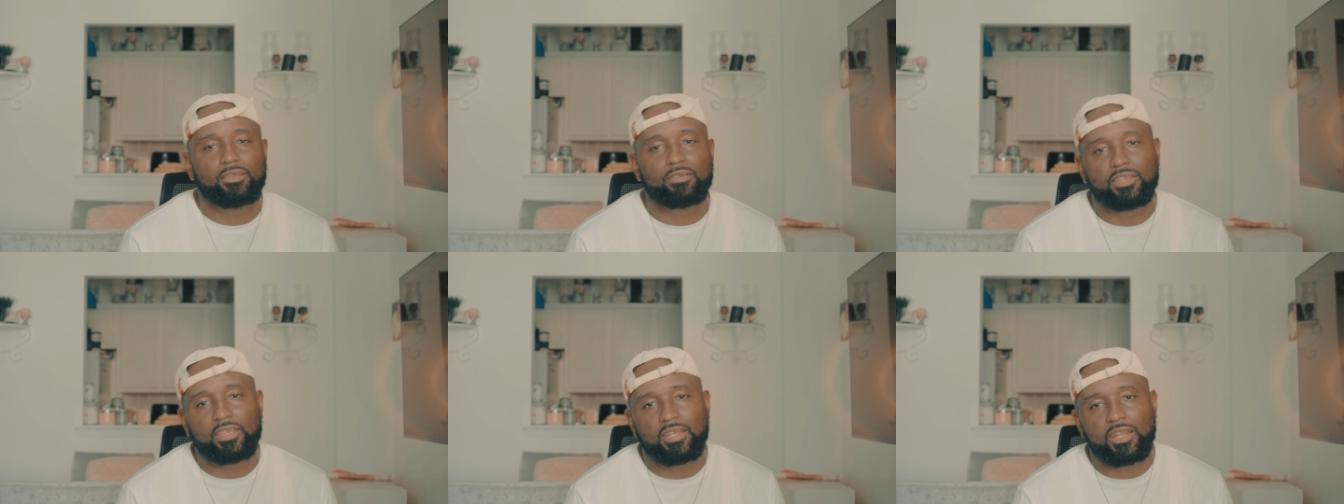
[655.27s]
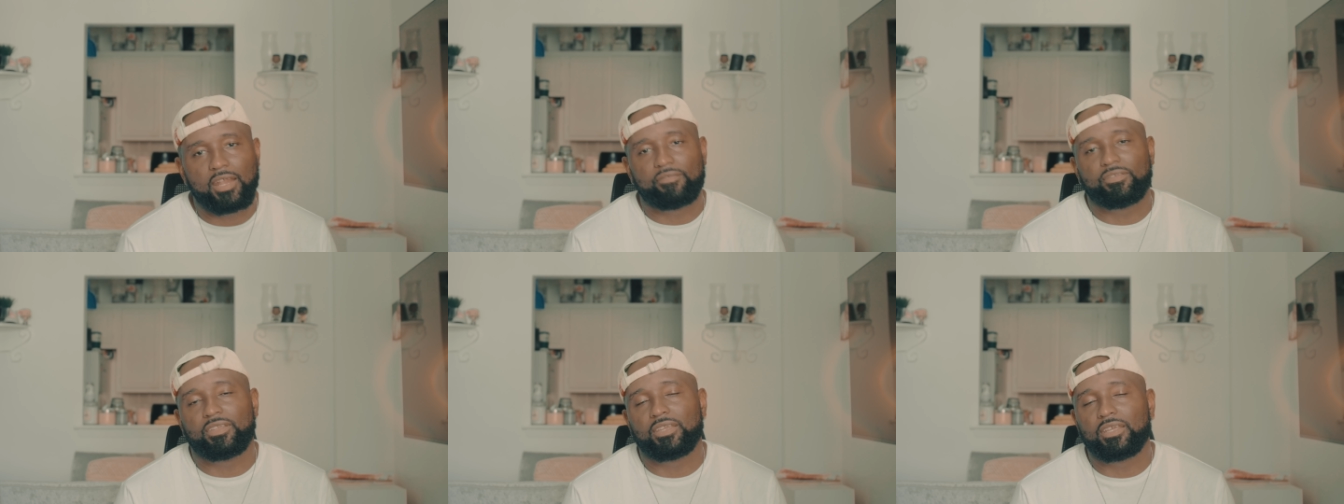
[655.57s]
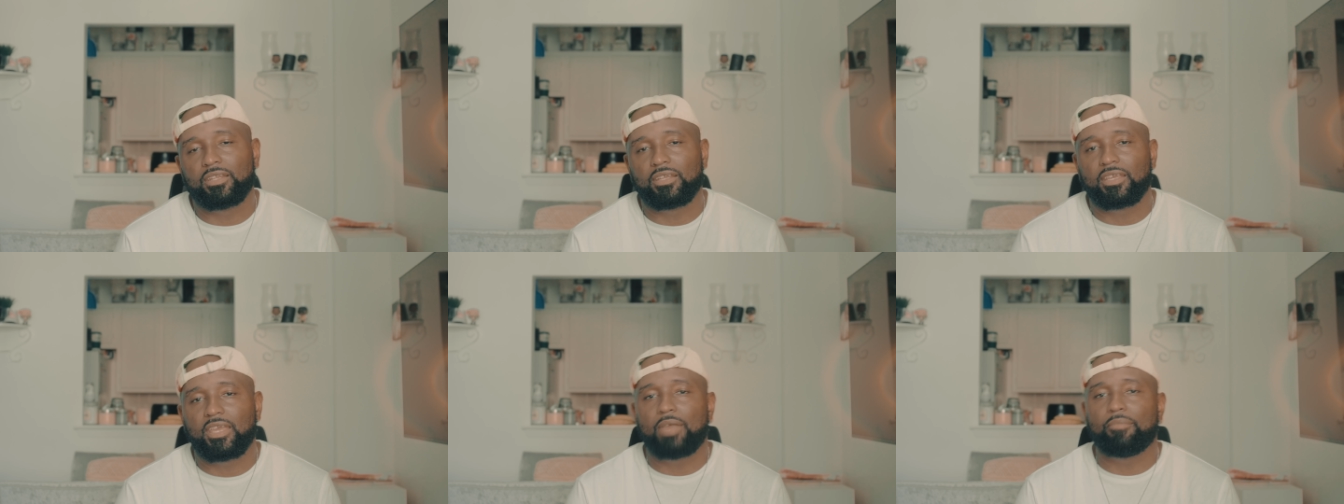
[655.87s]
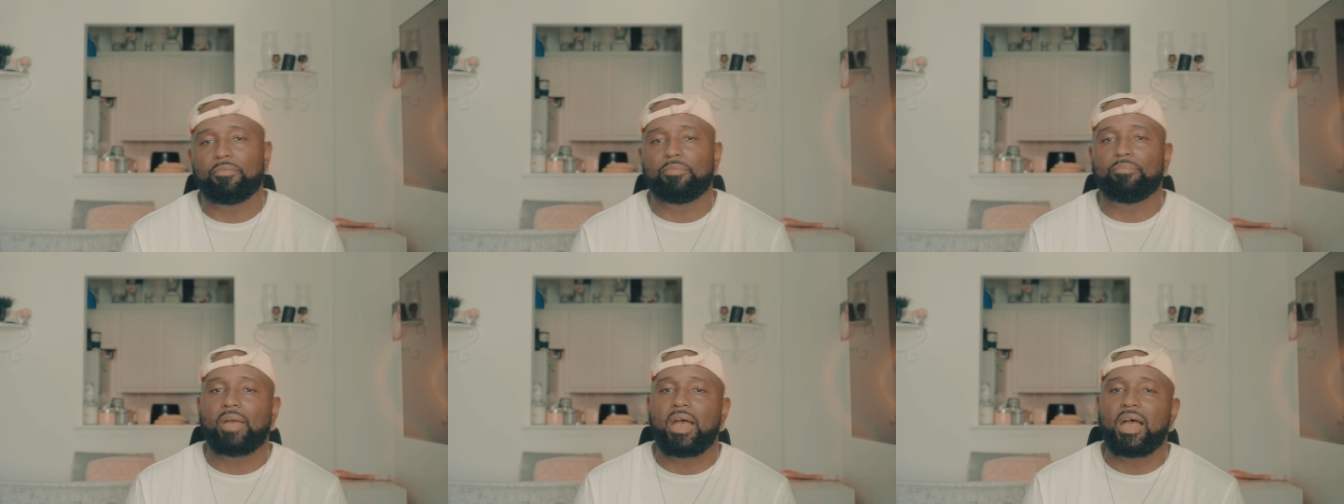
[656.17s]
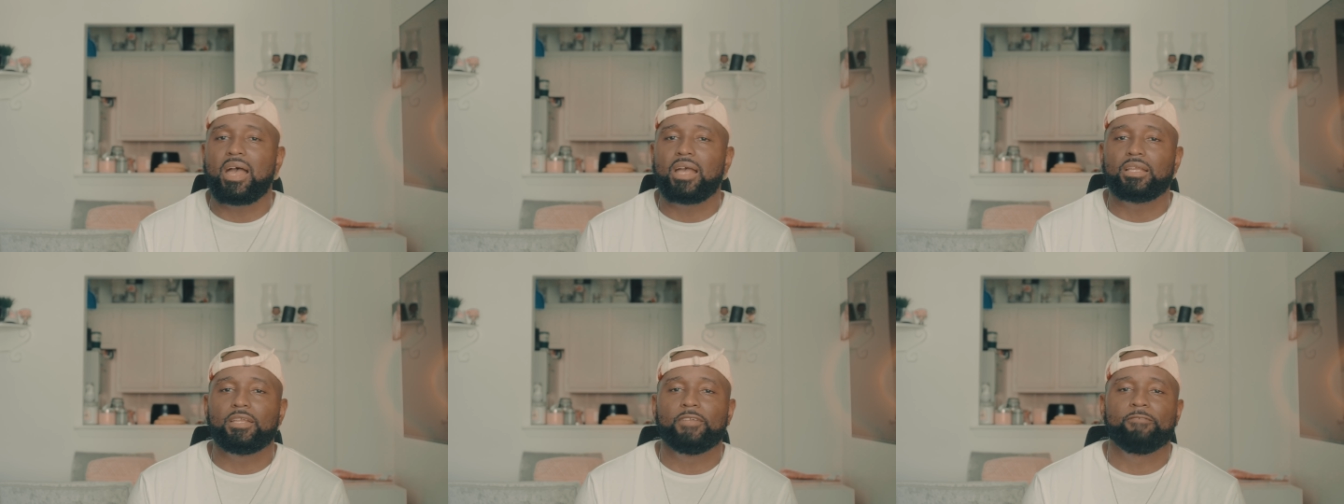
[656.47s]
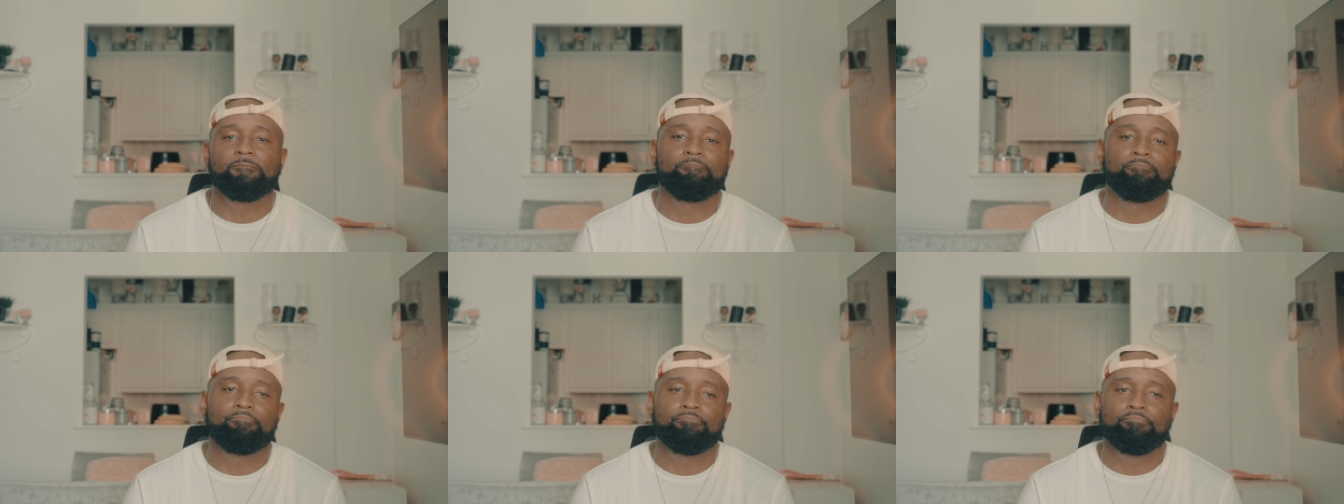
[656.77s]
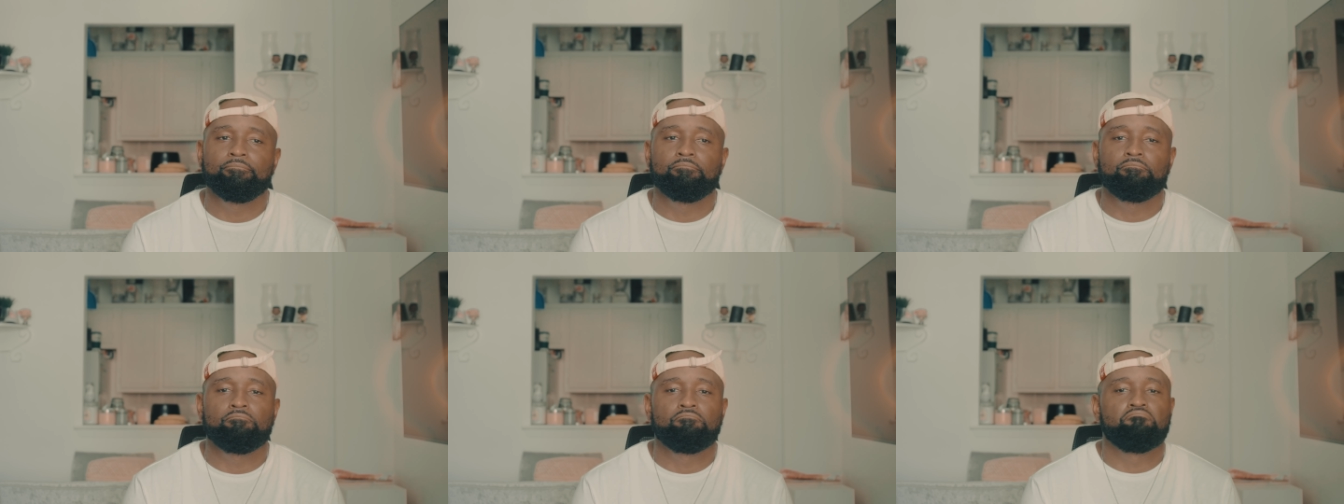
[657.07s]
and get everything in the camera bag,
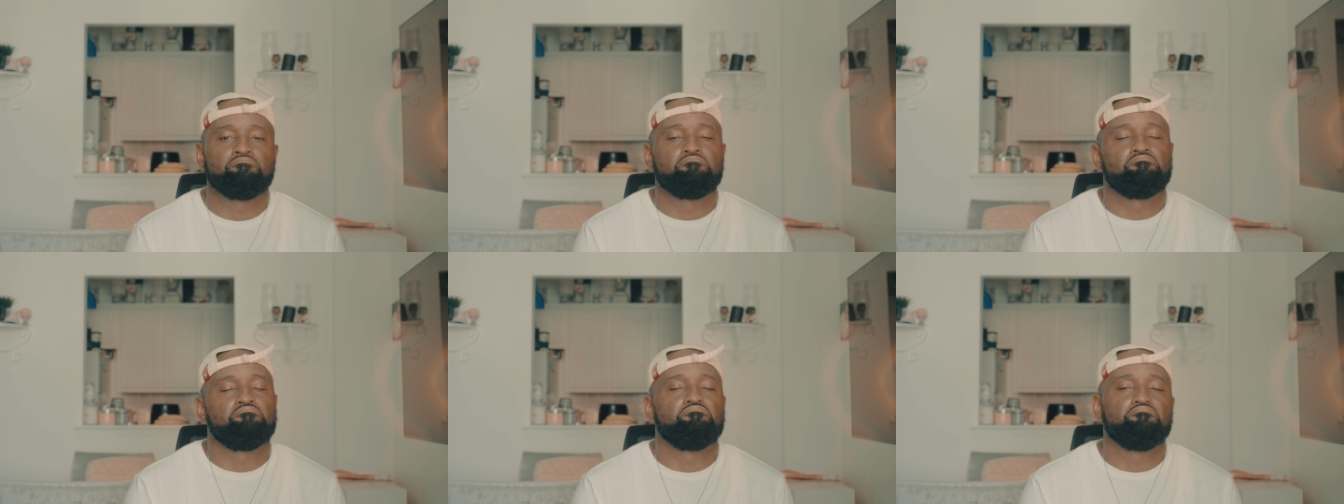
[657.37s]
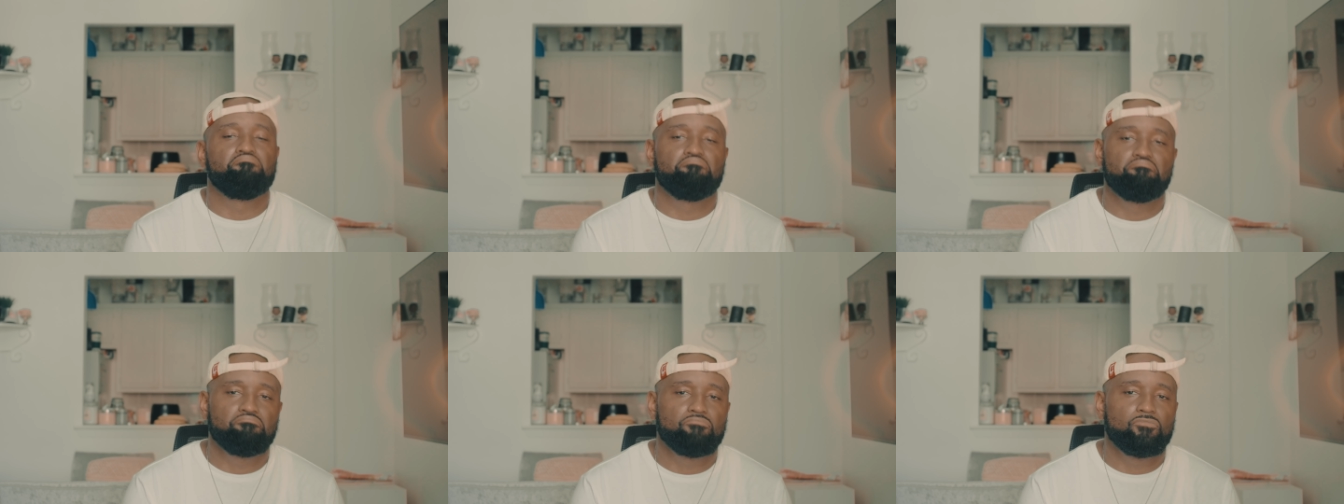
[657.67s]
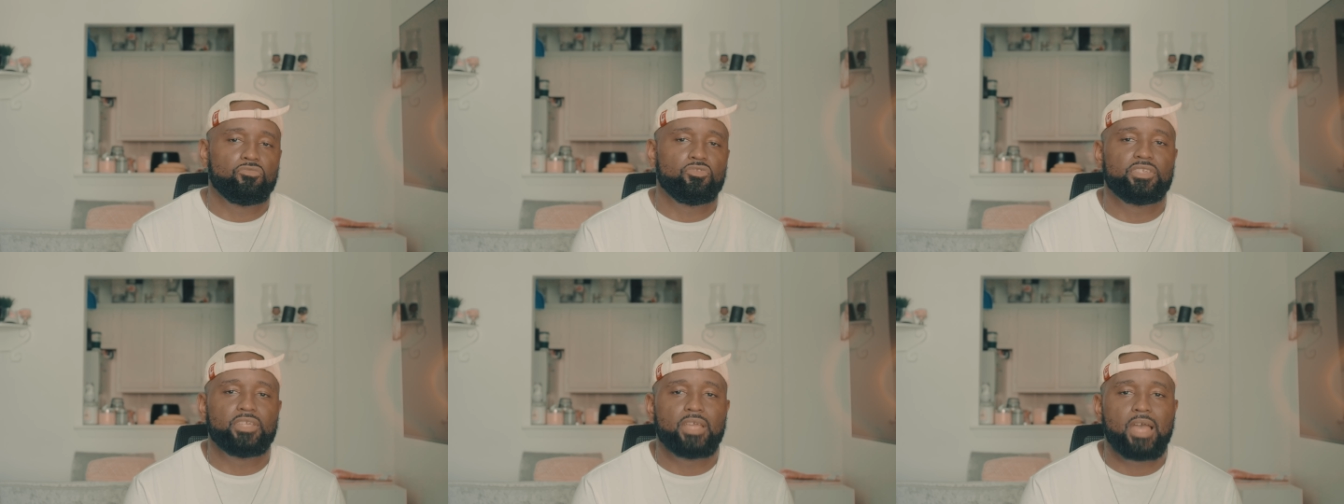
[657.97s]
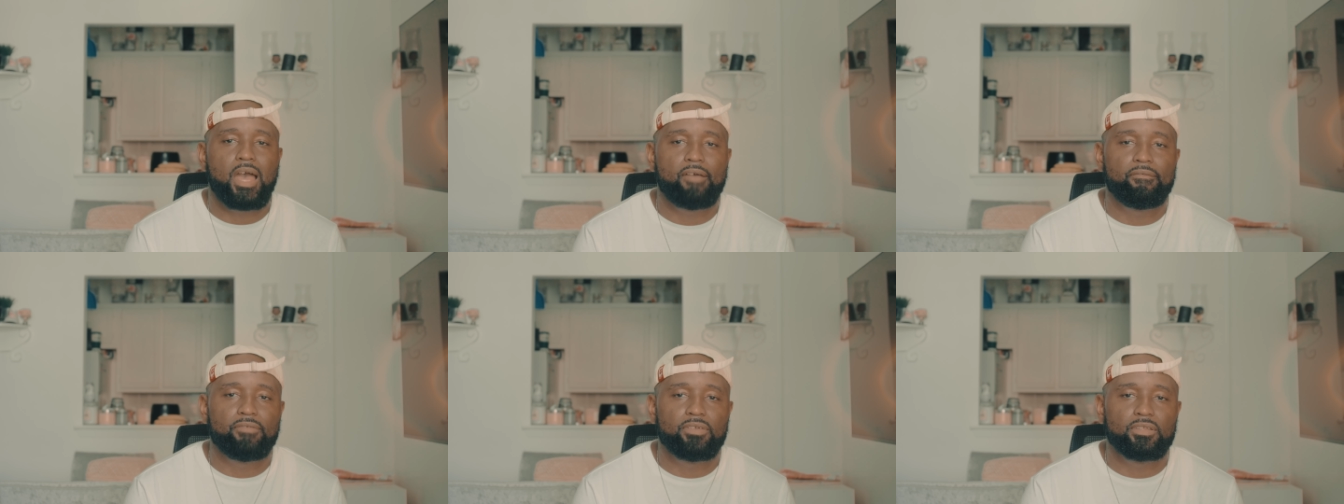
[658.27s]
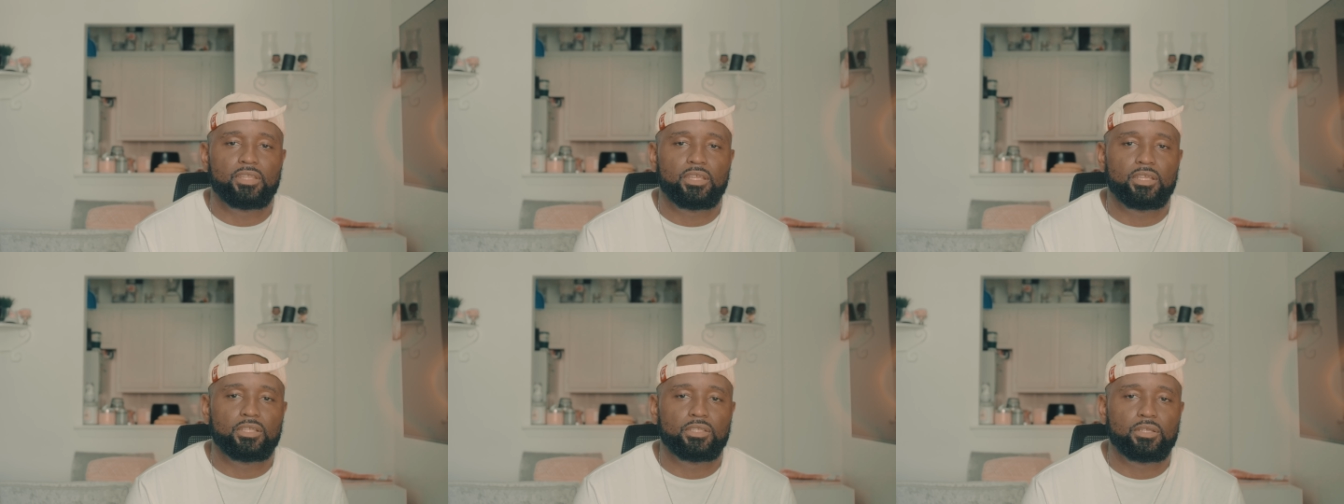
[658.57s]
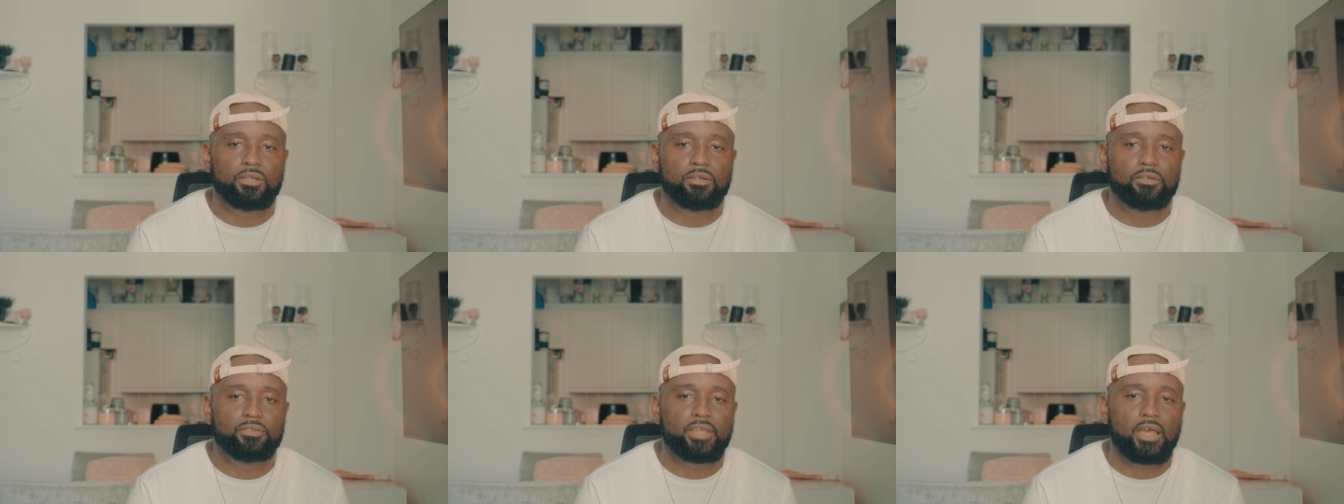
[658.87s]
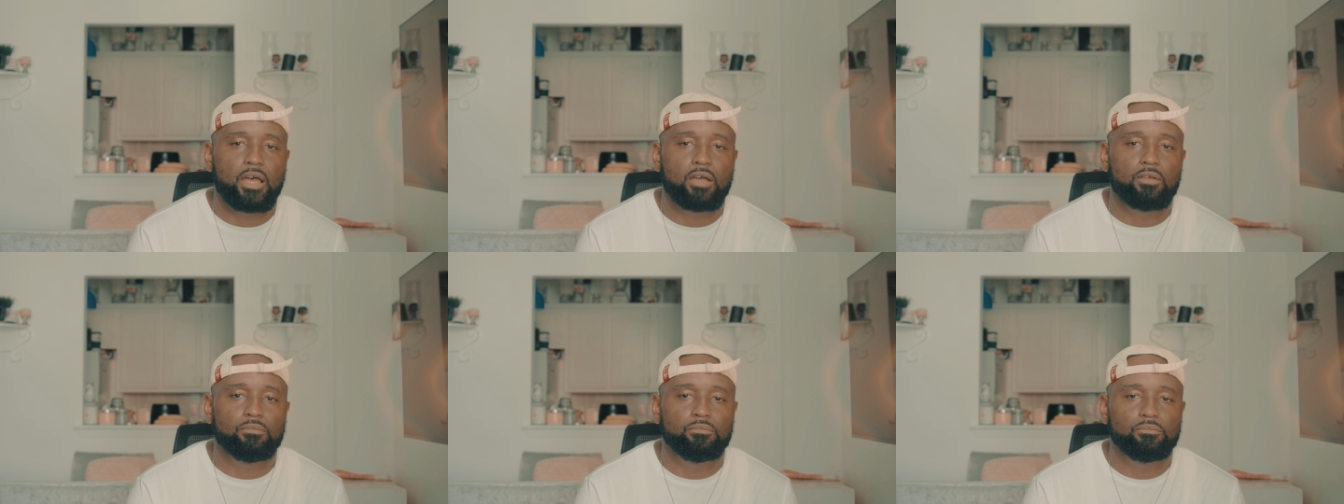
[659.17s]
we'll see how everything turns
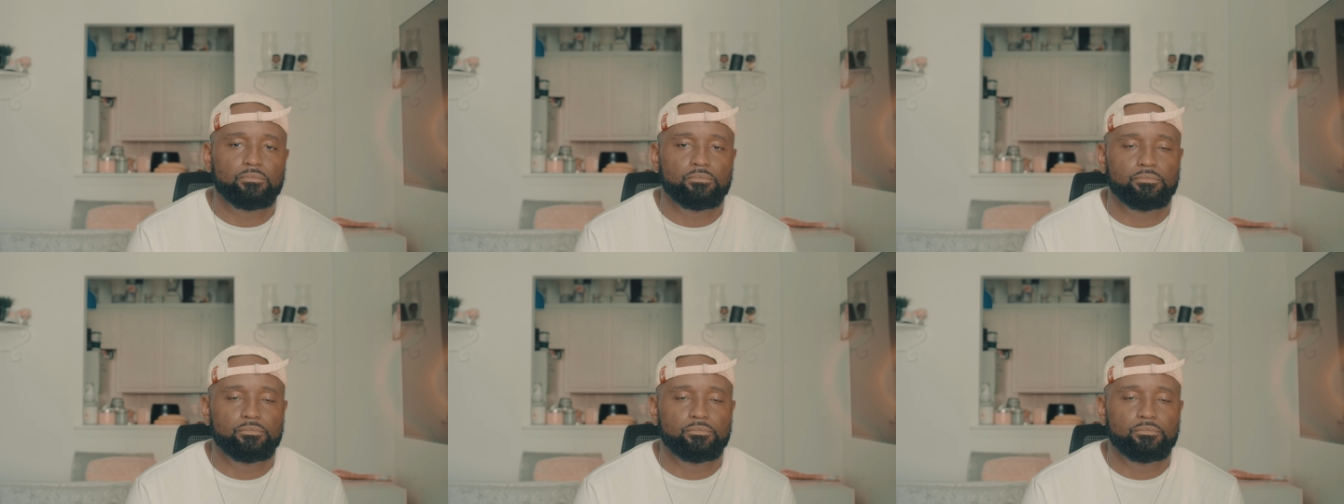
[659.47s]
out.